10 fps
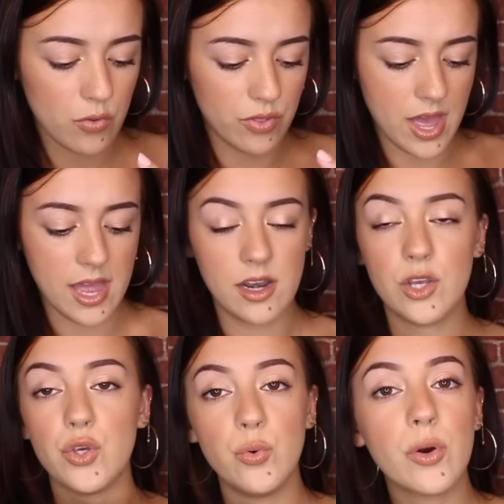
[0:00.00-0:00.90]
then
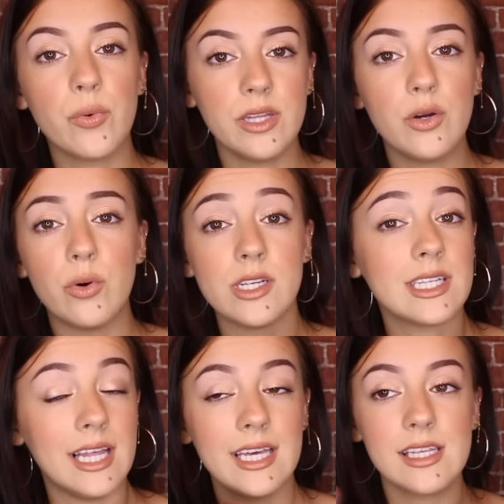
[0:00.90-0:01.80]
you are really going
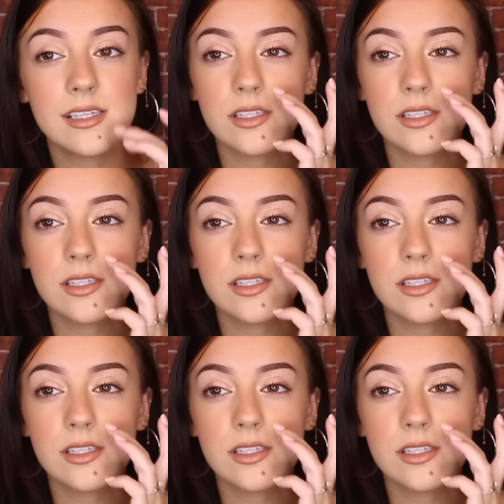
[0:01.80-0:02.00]
to like this.